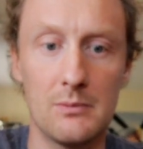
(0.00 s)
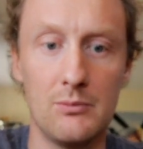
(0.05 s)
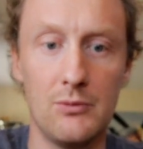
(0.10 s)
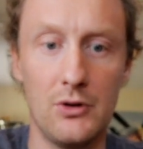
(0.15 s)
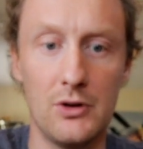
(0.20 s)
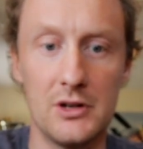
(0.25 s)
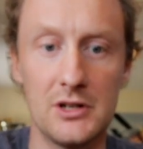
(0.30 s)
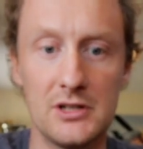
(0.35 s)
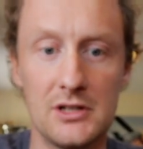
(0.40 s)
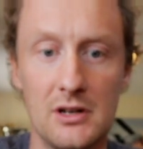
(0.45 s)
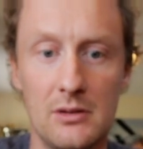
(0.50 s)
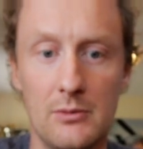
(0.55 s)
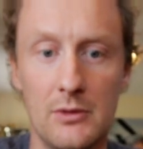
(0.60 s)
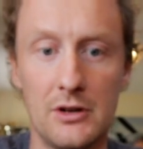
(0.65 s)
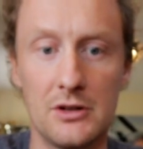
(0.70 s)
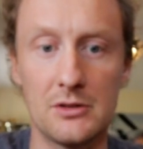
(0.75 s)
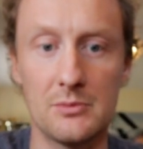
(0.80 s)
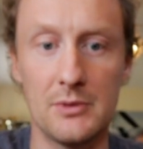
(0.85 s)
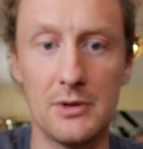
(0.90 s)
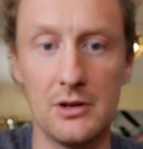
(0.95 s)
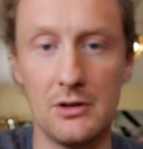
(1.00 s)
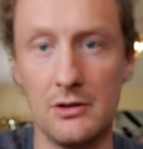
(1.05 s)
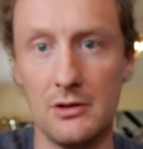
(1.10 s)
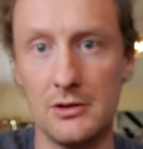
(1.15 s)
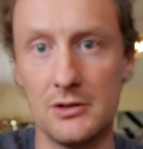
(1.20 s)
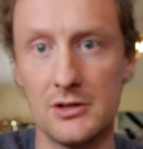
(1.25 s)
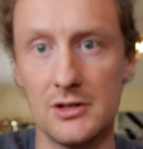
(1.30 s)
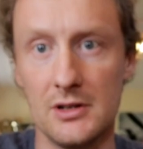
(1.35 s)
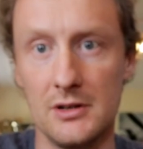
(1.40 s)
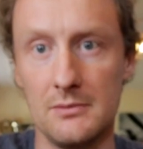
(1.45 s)
body shell mounts
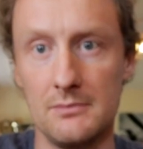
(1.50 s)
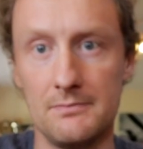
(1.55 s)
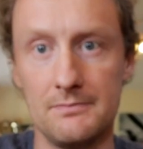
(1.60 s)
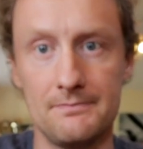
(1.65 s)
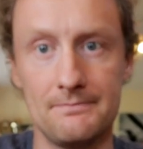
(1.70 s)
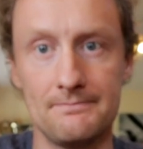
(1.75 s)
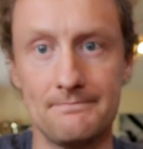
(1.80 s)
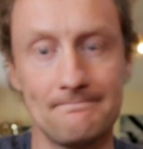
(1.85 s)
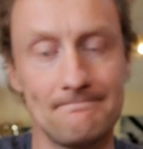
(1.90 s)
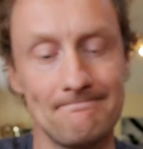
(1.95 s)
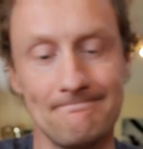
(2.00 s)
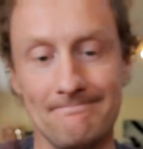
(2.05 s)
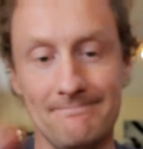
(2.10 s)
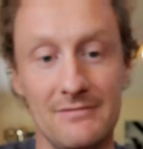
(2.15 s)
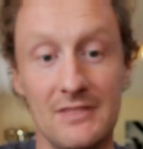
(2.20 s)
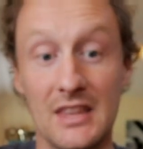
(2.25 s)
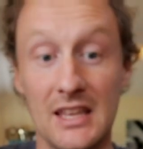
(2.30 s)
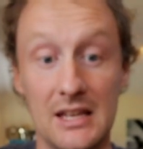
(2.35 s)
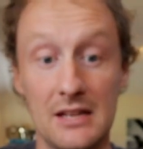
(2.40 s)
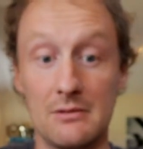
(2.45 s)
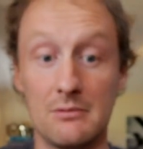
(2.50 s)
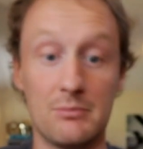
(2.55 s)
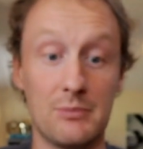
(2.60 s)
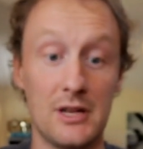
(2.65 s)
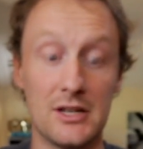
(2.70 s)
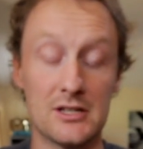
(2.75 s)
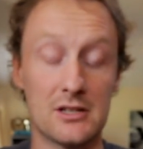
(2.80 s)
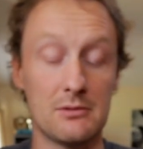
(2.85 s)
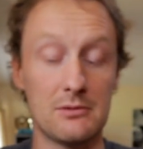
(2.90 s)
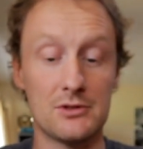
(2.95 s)
because the
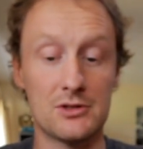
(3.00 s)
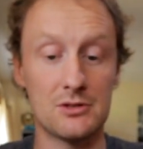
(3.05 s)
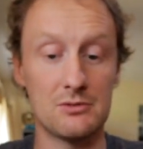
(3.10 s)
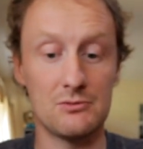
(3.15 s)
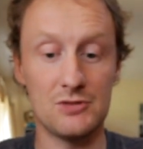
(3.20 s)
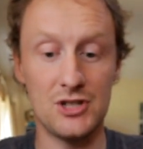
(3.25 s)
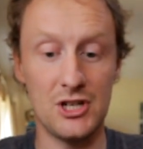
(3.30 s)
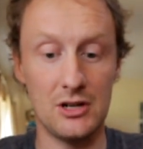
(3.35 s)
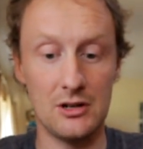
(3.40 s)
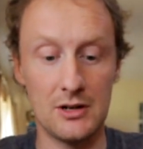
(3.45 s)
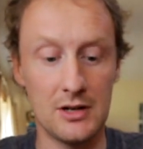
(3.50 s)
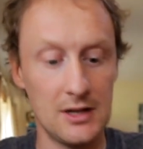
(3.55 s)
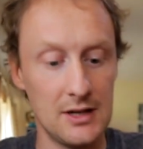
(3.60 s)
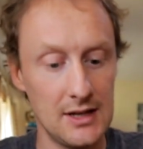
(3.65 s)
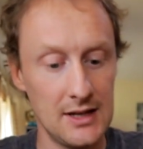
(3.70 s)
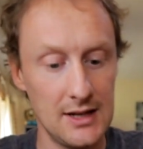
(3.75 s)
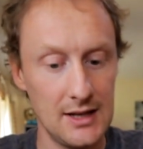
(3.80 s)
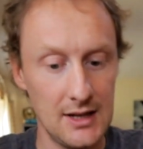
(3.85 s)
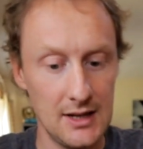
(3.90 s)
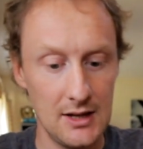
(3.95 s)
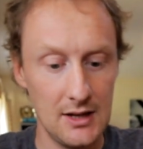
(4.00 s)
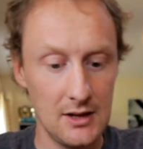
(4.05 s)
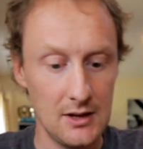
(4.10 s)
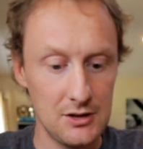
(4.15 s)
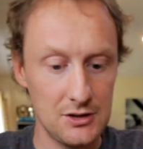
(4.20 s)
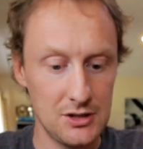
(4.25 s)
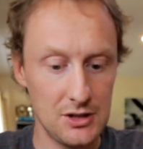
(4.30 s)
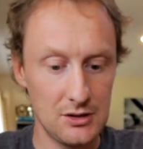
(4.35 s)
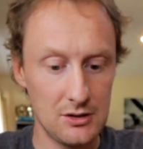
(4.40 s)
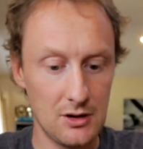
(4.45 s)
plastic ones sheared
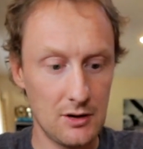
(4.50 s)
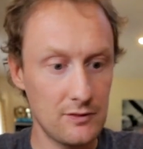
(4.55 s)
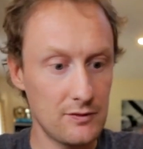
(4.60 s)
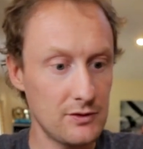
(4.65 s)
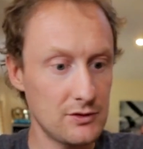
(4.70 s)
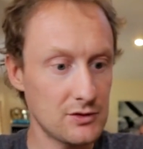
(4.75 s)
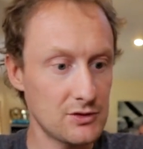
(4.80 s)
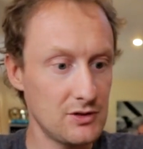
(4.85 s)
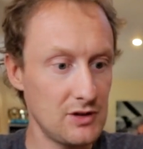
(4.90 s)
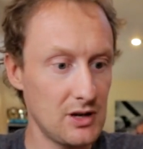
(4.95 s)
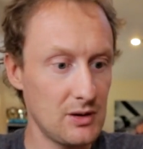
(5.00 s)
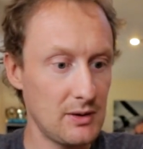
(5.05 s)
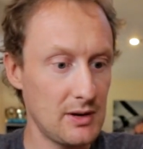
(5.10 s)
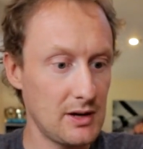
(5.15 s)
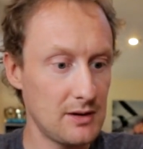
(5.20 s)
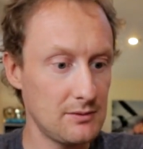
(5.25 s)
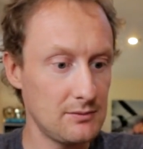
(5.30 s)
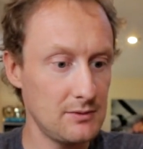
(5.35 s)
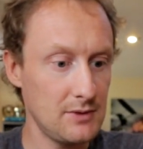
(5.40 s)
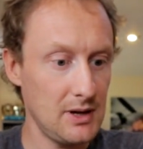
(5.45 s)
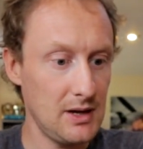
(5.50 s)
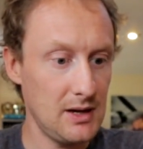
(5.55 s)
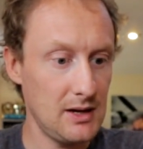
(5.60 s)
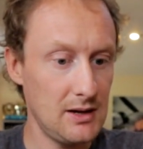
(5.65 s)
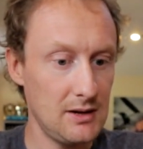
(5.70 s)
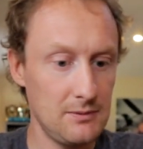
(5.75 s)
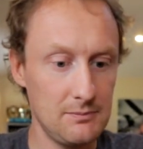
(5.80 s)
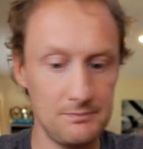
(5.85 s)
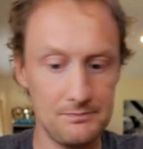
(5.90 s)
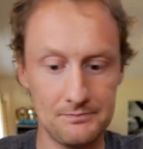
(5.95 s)
off straight away.
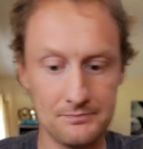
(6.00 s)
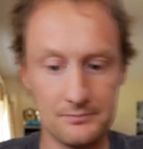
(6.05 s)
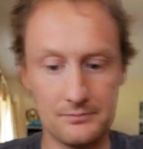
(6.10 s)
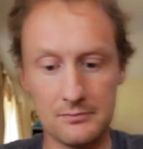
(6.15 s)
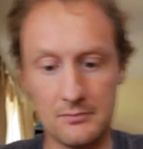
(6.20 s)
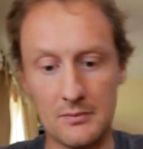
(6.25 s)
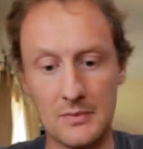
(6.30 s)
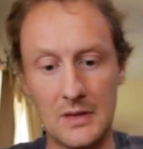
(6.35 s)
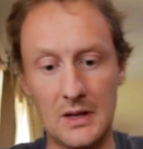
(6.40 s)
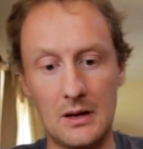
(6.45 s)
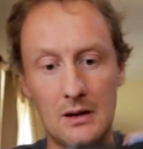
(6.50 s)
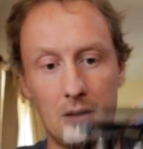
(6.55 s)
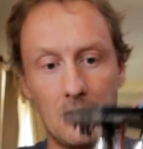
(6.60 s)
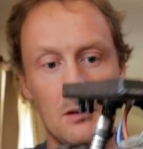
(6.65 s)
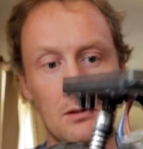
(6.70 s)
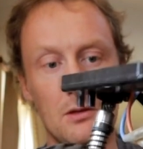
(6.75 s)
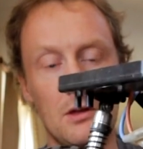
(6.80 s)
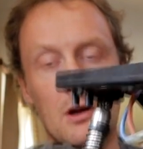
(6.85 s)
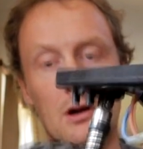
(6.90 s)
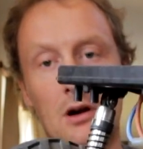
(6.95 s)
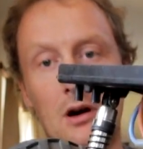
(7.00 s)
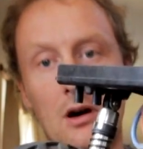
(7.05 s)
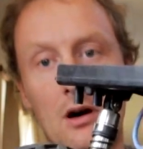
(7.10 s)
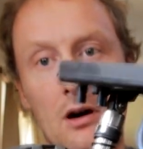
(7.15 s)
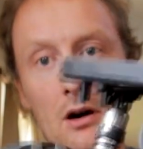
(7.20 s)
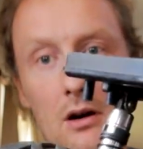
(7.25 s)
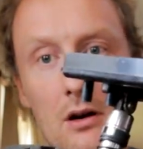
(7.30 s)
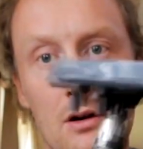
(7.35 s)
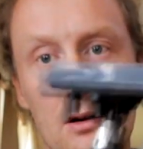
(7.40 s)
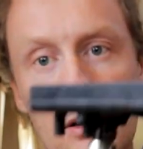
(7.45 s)
There
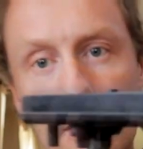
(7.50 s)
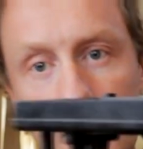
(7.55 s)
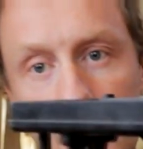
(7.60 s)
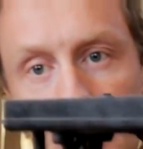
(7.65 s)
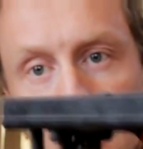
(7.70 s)
are